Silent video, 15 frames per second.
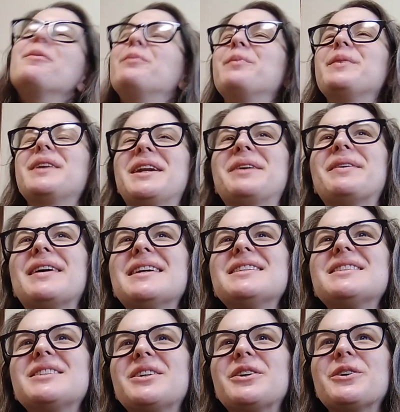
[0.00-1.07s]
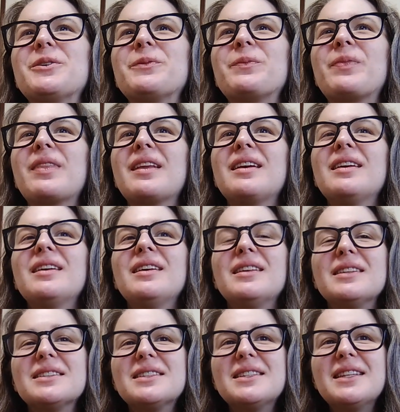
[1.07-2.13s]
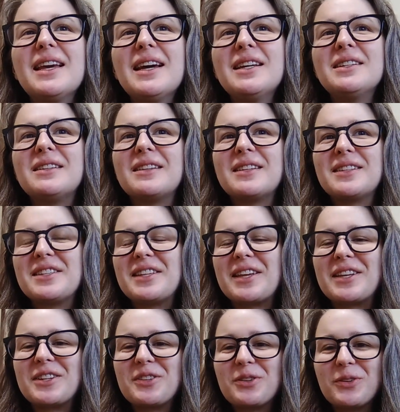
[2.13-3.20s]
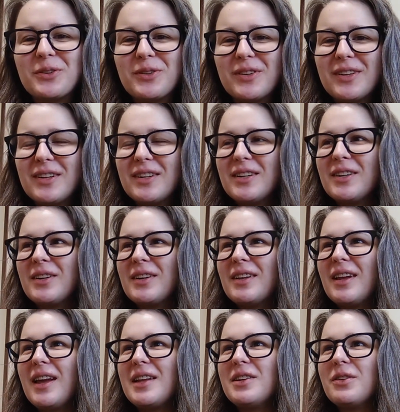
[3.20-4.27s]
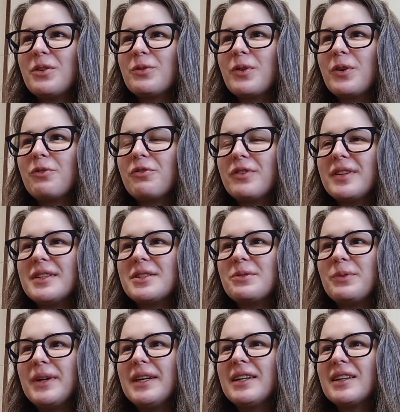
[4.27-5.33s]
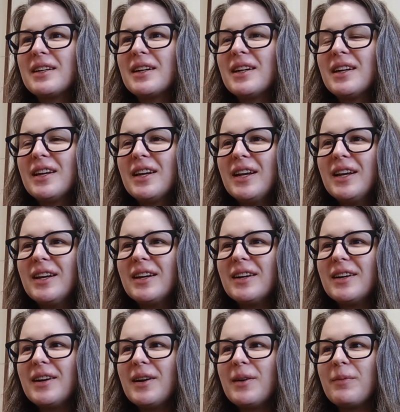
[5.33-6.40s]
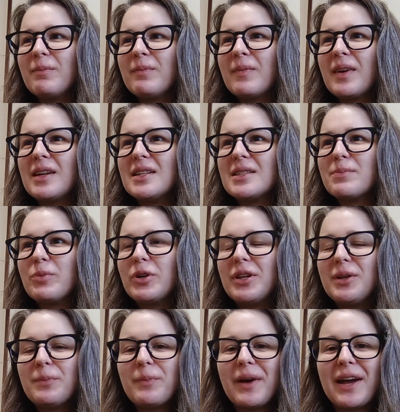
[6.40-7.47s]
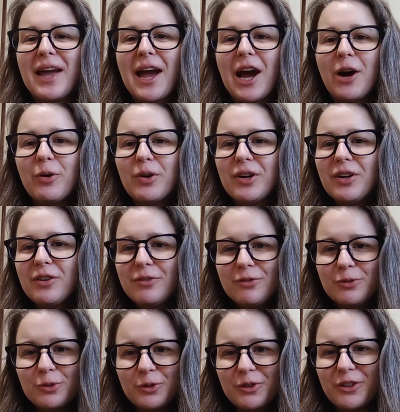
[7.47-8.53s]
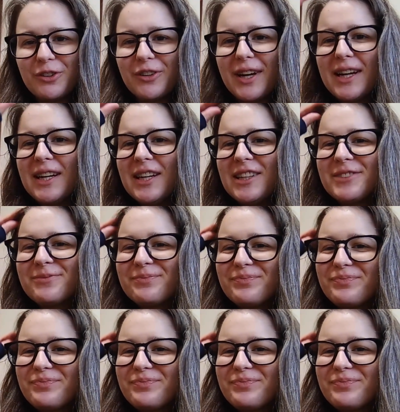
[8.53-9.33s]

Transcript: But anyway, so this is the end. This is the end of the road for this week. I just put in my hour for writing